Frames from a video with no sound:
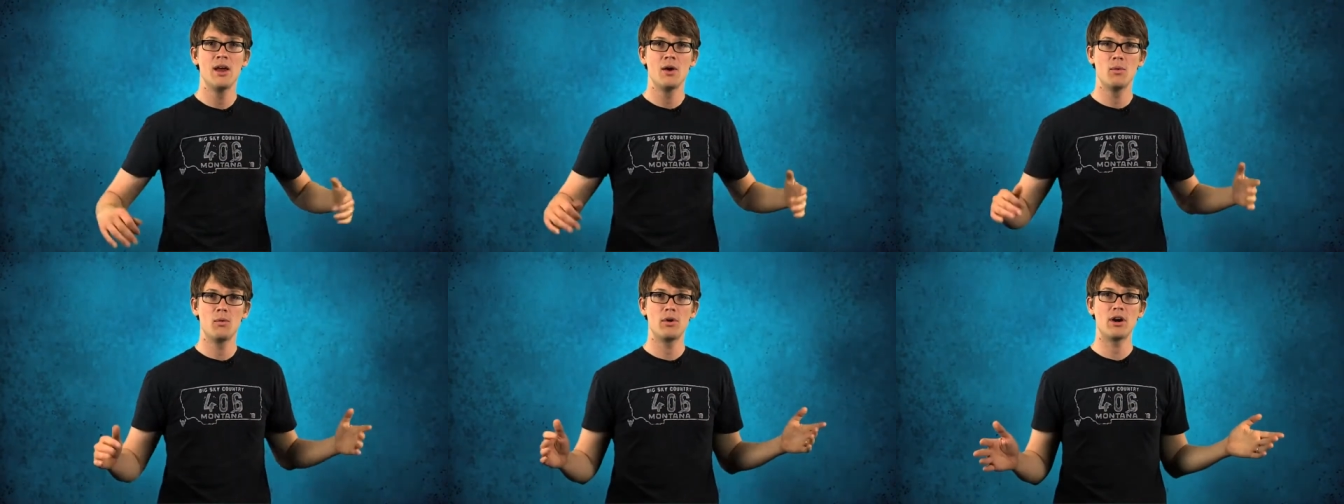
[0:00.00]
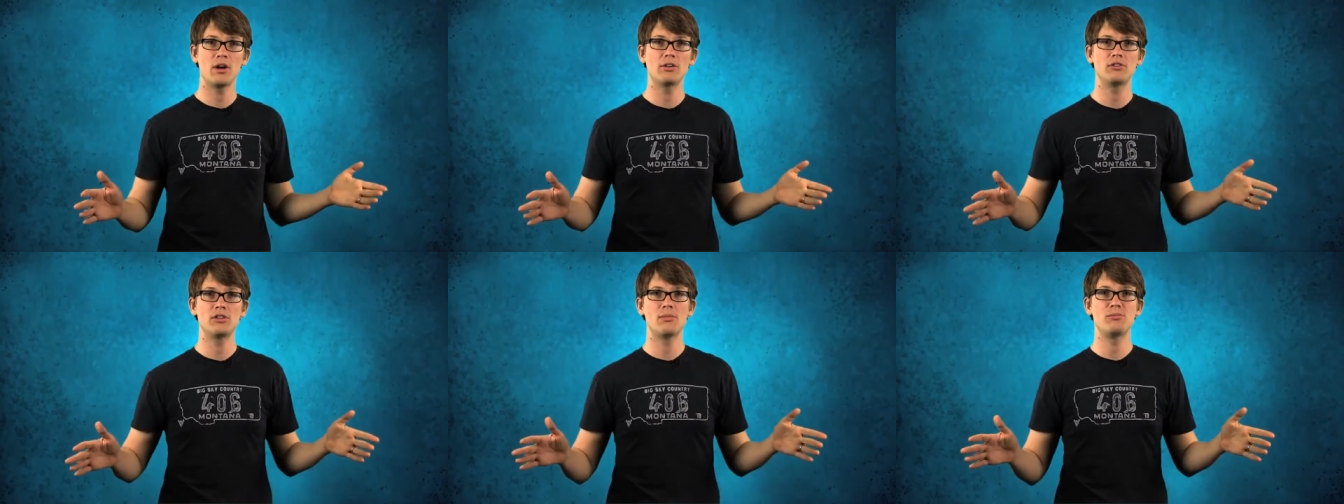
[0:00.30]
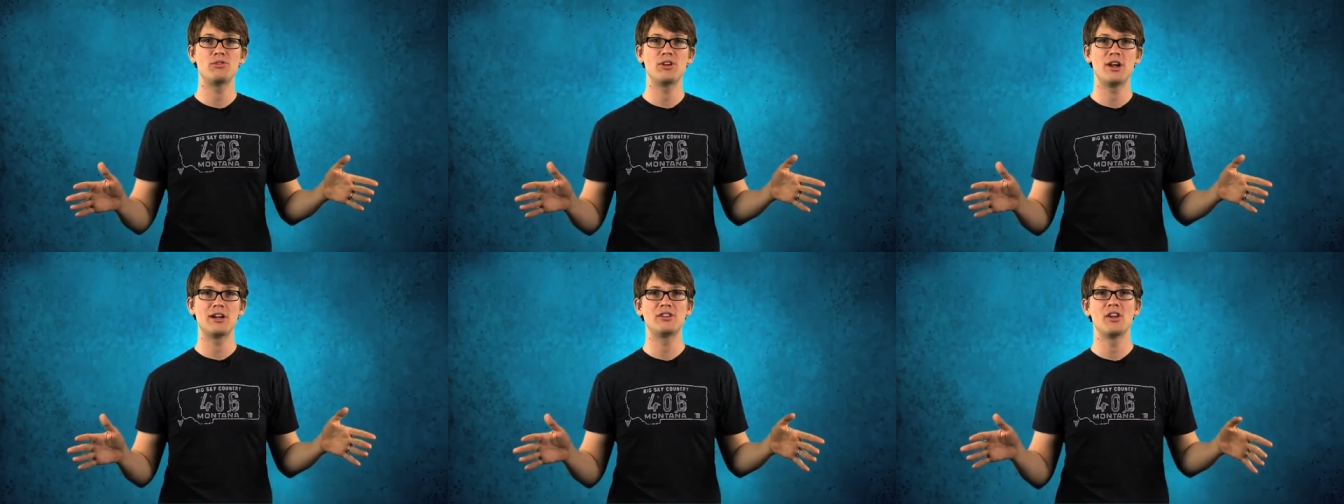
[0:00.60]
when our
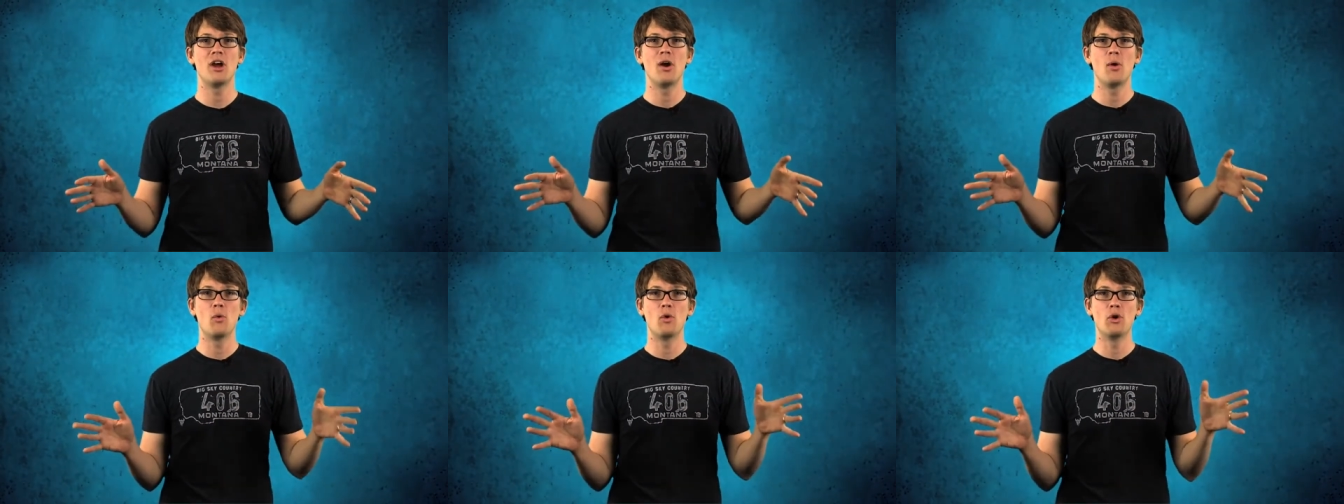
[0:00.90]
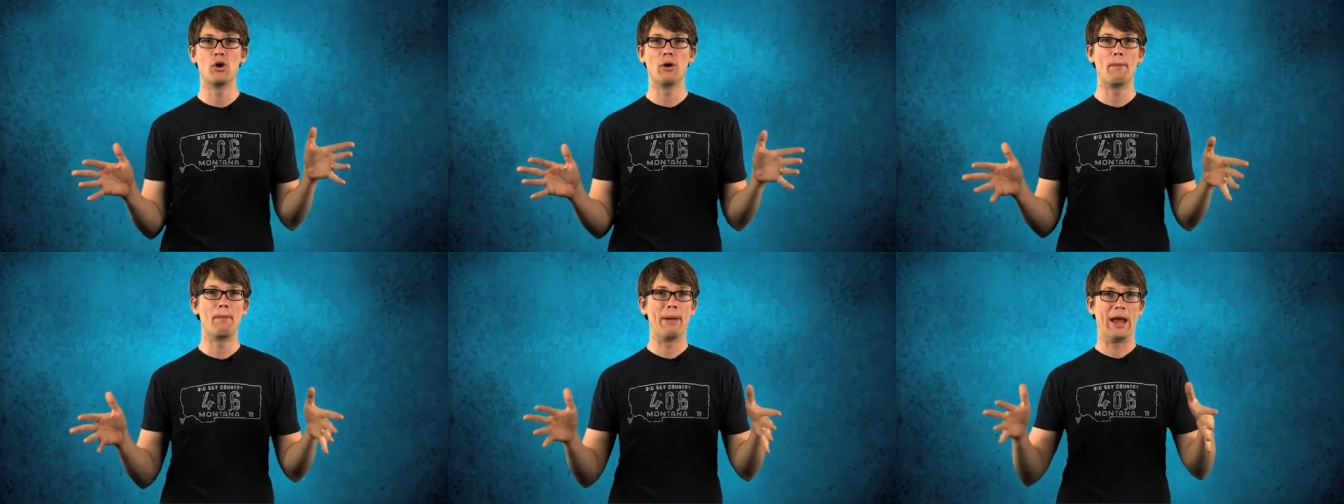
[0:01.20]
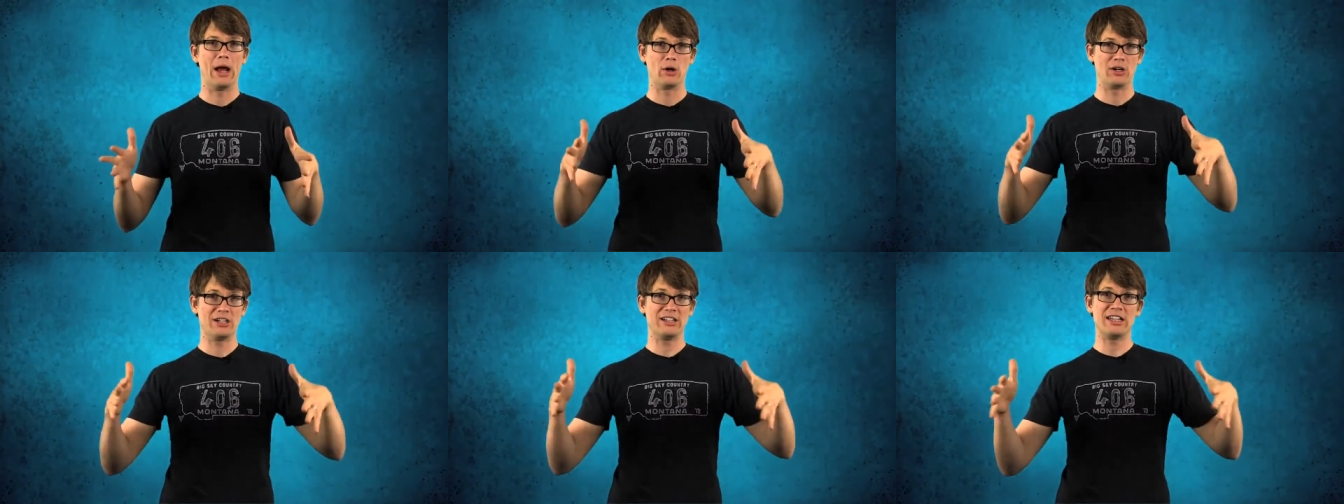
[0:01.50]
subjects were
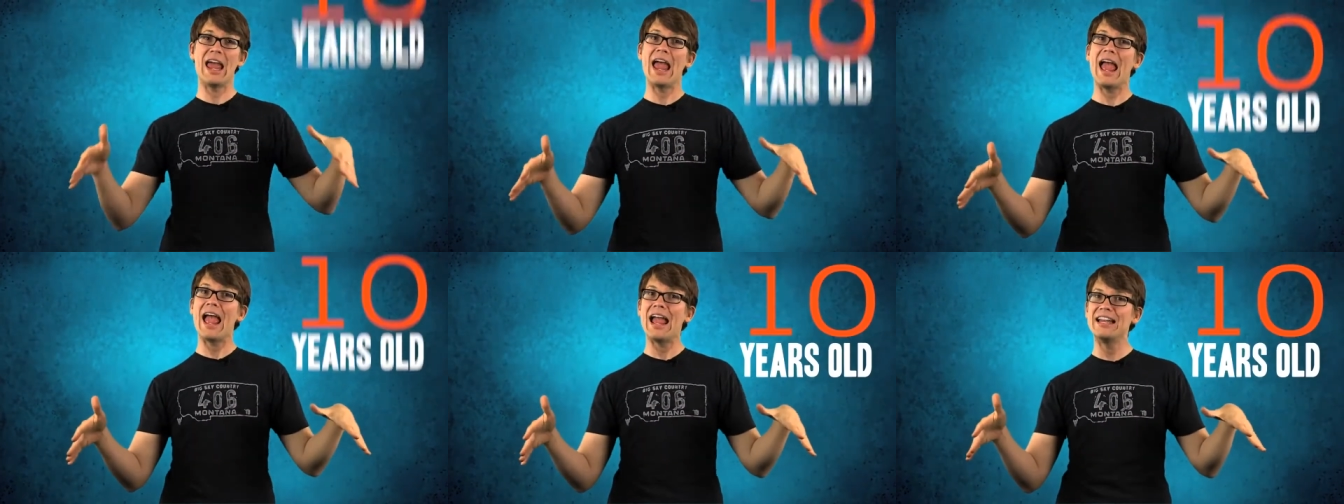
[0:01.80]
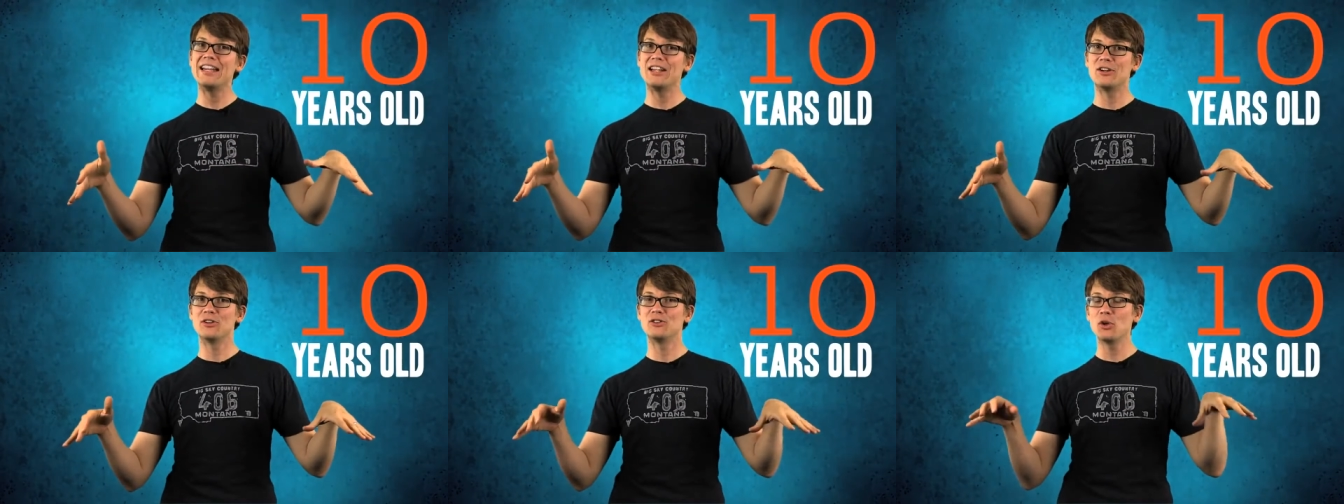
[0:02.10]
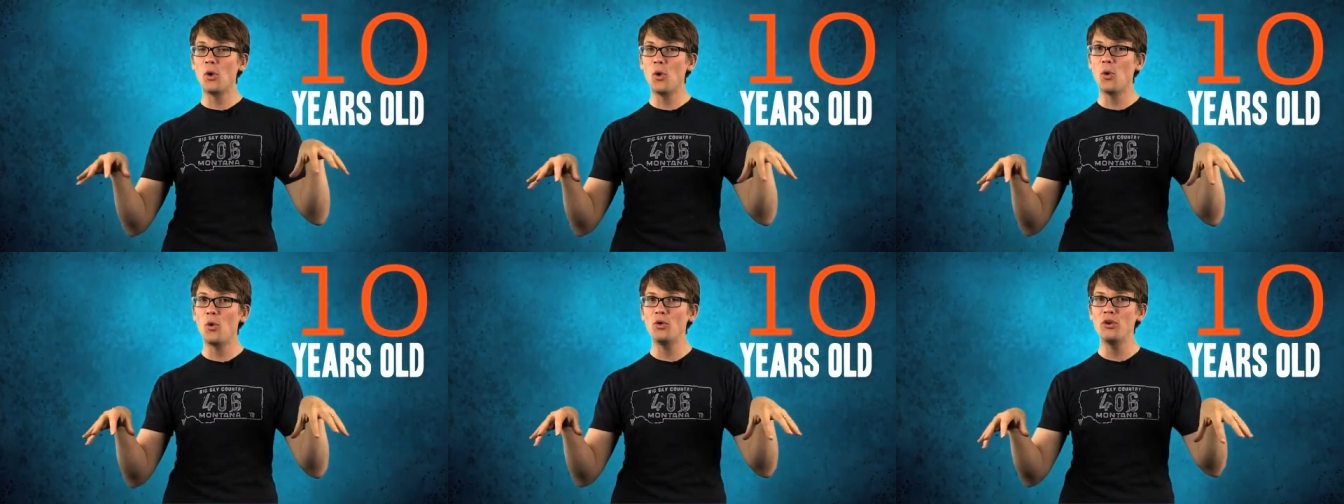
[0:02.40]
about 10 years
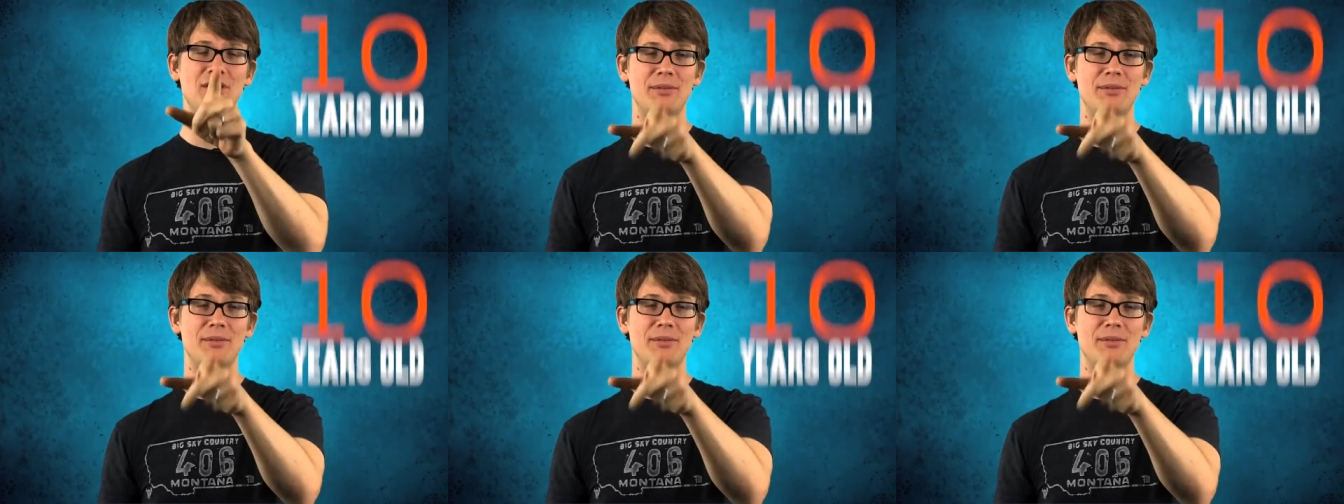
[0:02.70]
old.